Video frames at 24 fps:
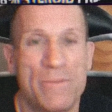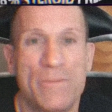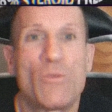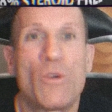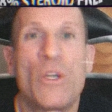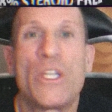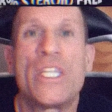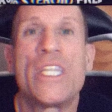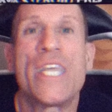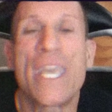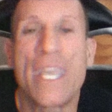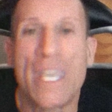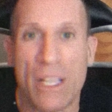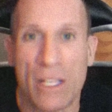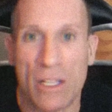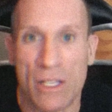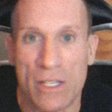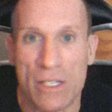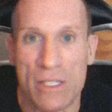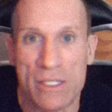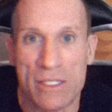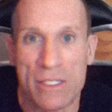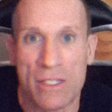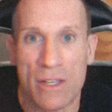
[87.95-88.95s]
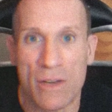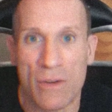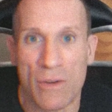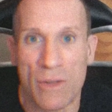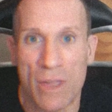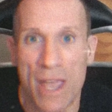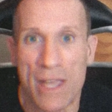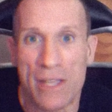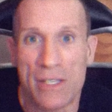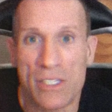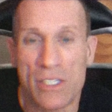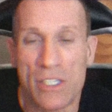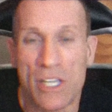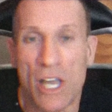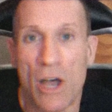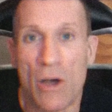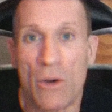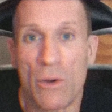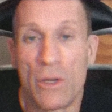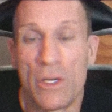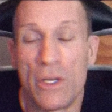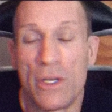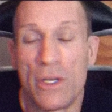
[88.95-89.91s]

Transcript: ridiculous. Okay, so